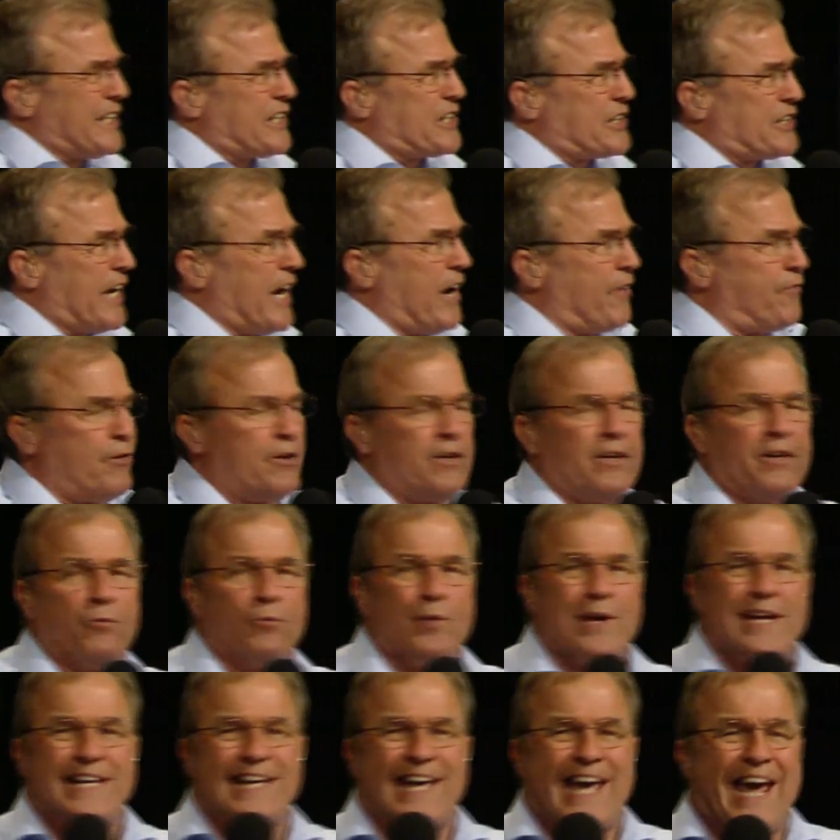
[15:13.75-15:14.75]
itself, and
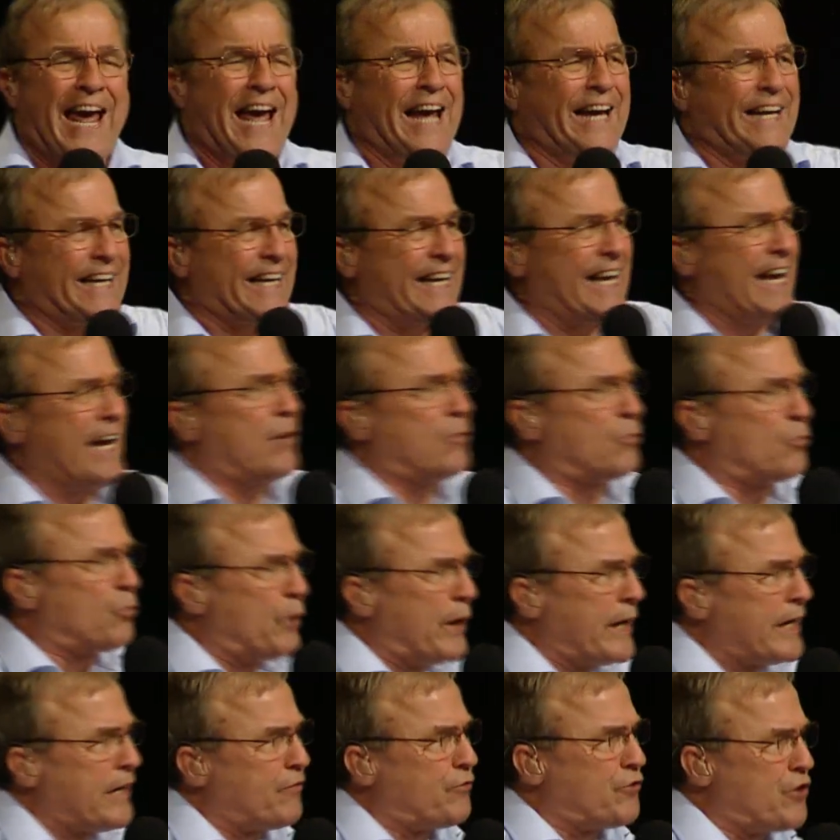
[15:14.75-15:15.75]
we can't get
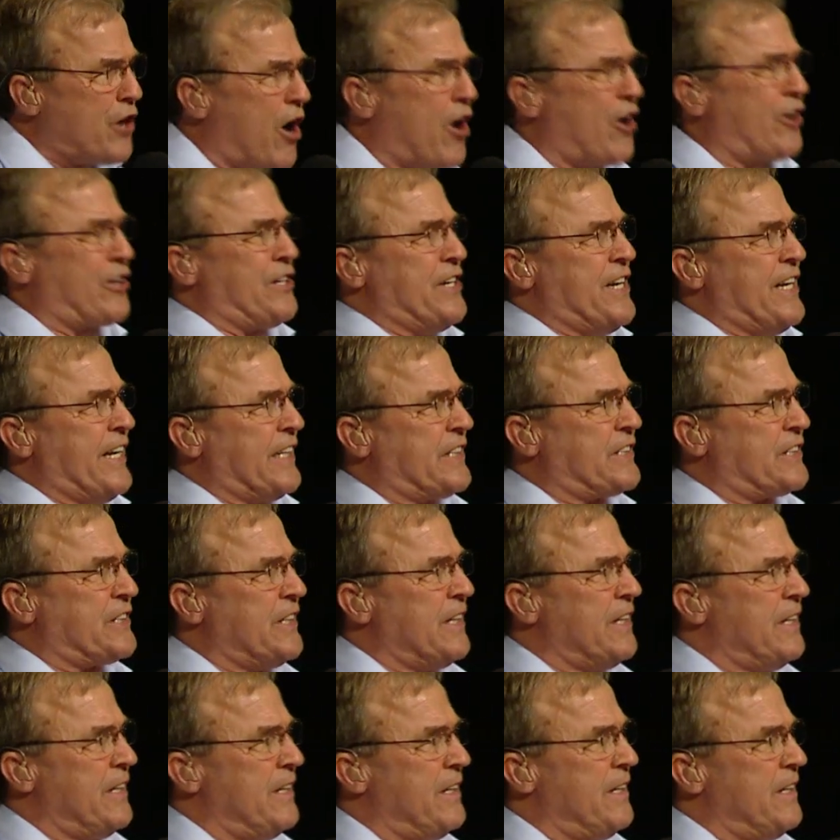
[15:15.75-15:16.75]
rid of darkness
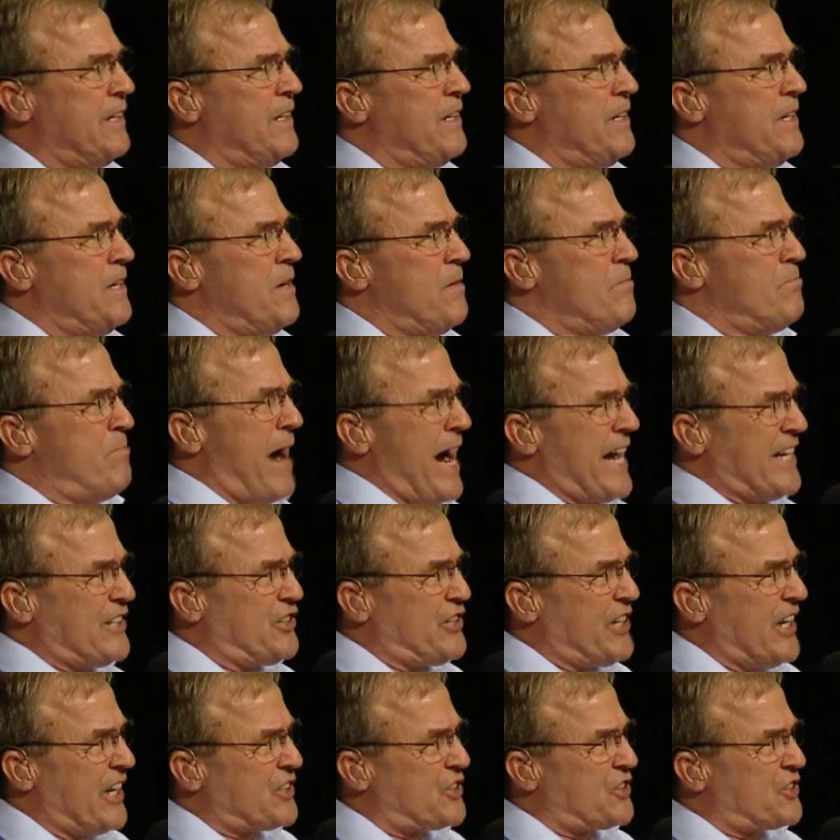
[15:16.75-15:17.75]
by
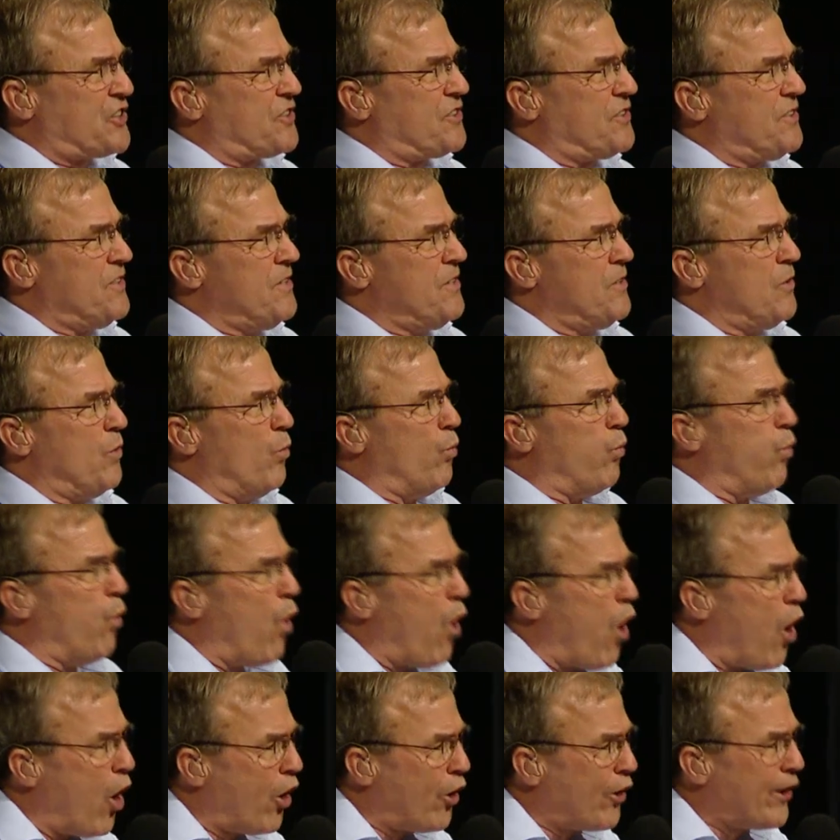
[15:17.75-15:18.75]
just
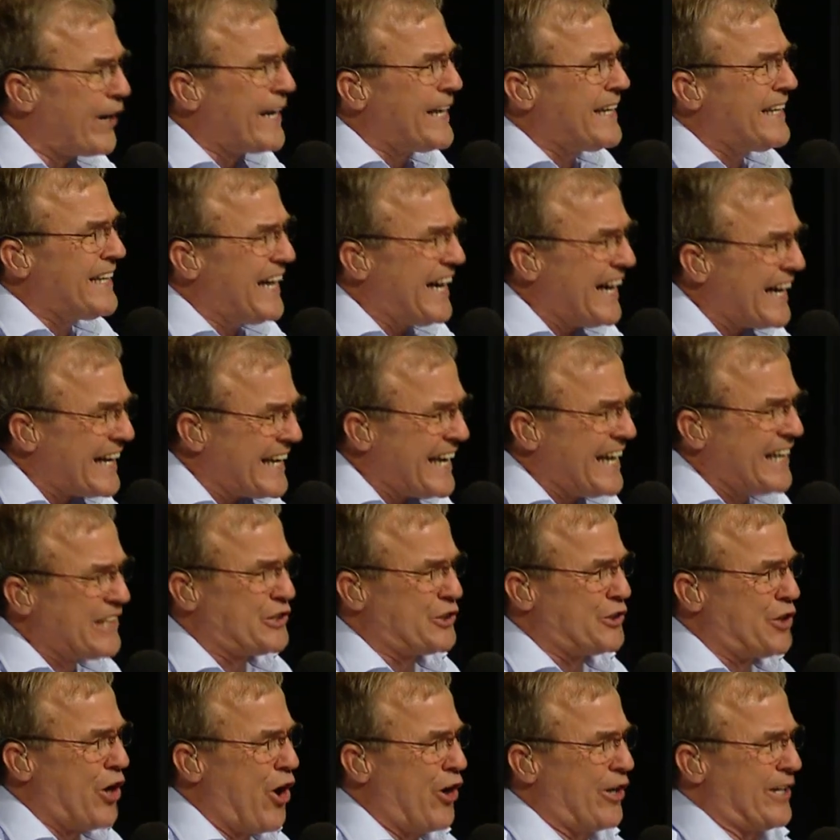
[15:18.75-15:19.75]
warring
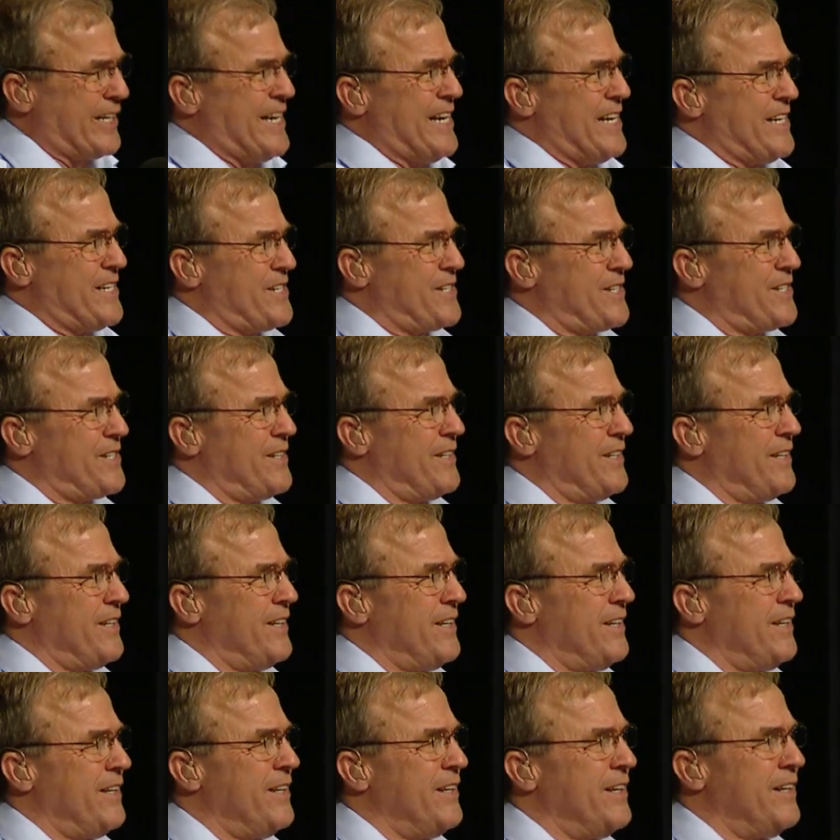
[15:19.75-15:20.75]
against darkness.
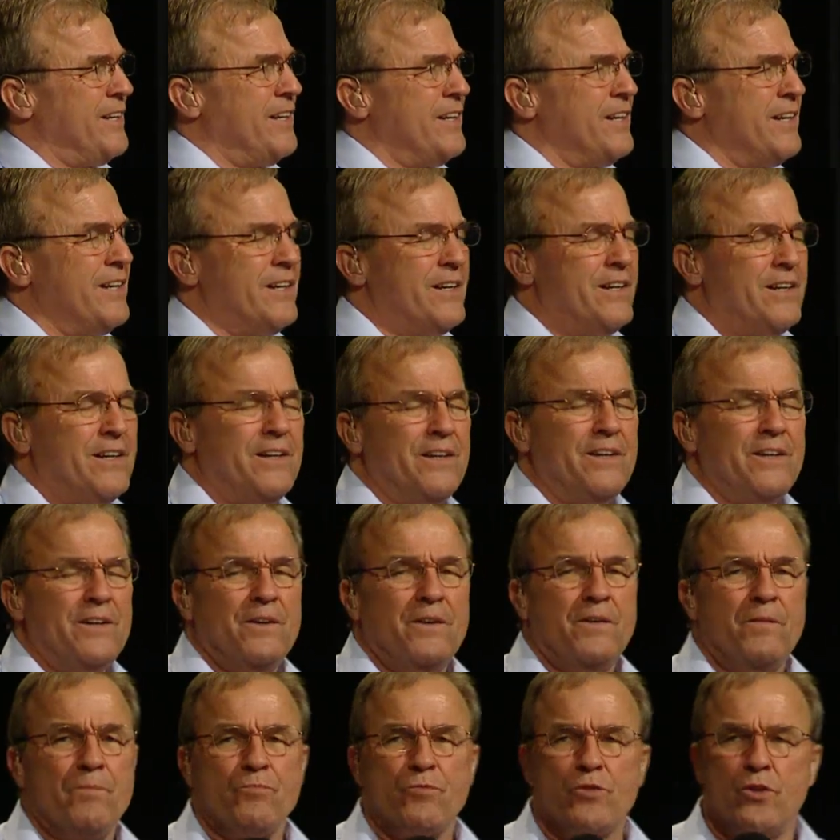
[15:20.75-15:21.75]

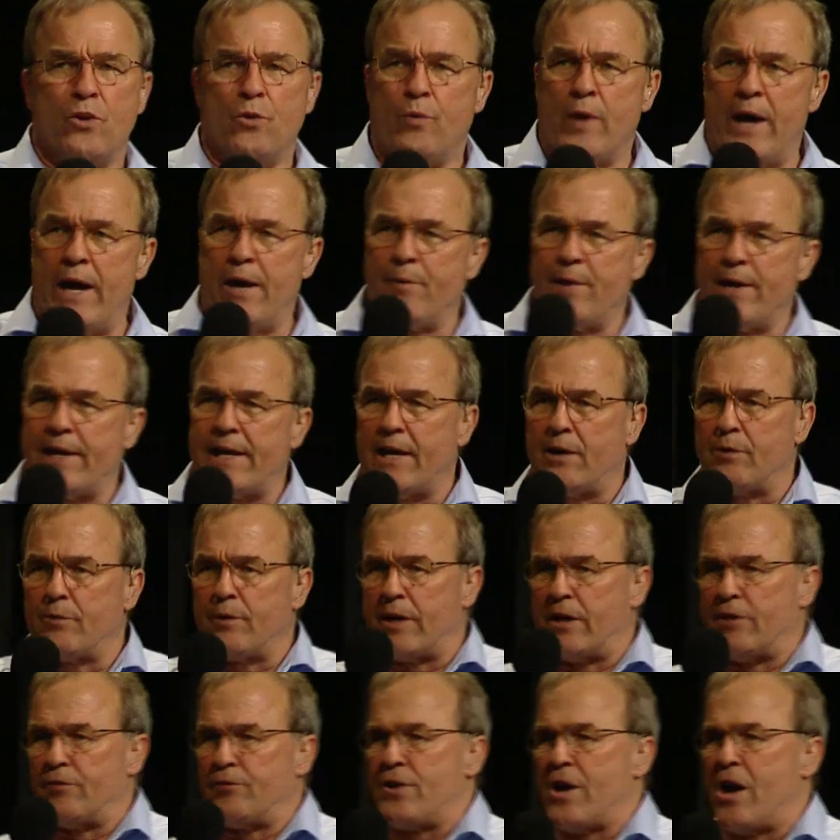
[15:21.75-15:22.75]
The way we get
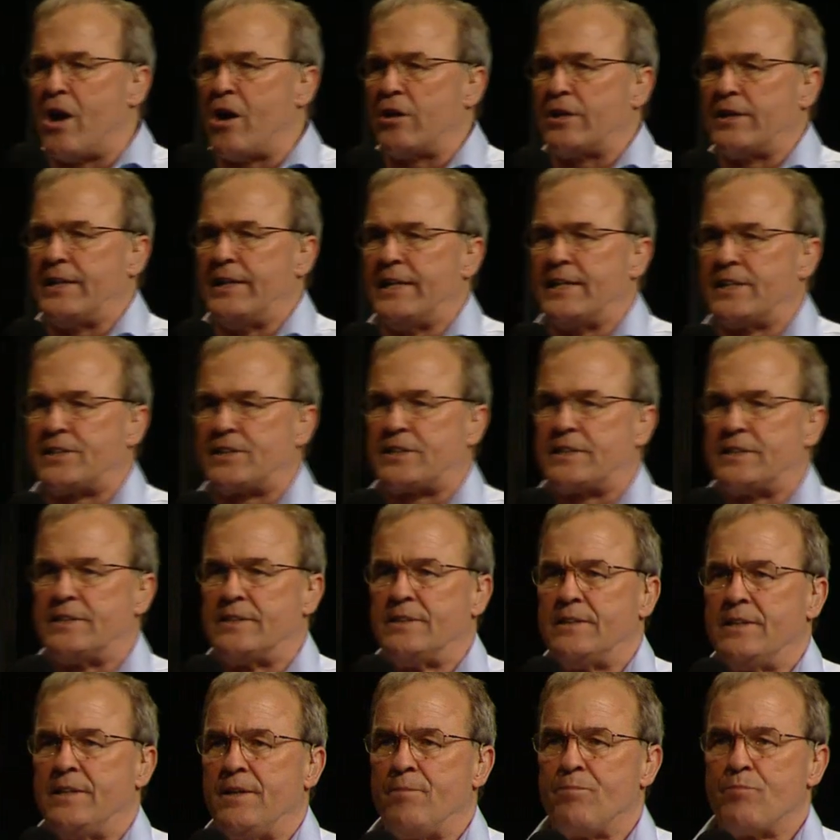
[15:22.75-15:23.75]
rid of darkness
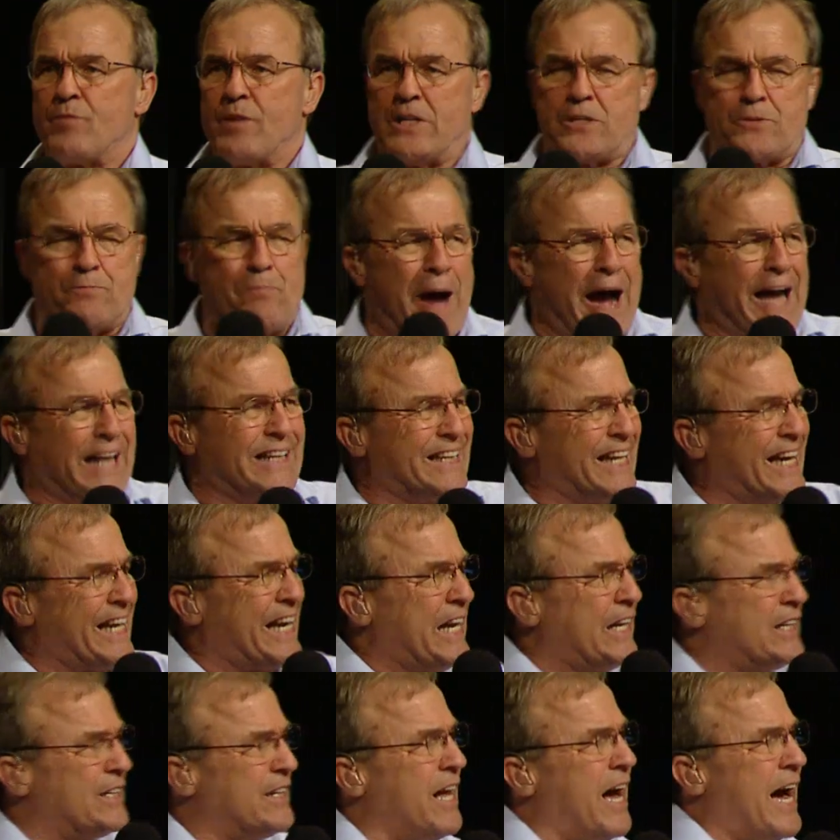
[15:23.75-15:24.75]
is by
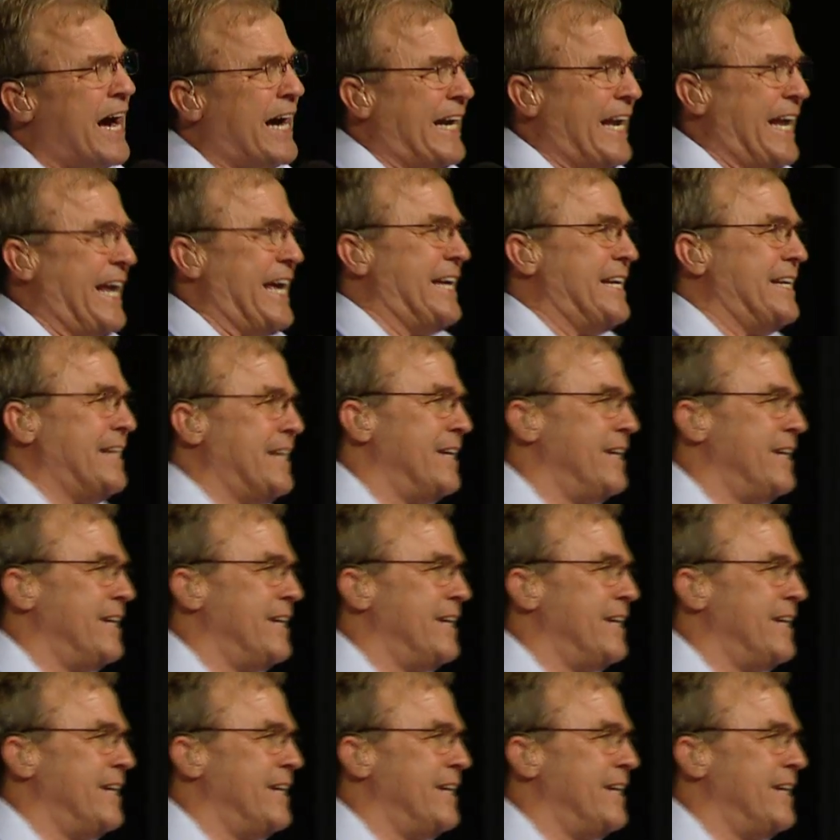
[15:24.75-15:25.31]
letting light in.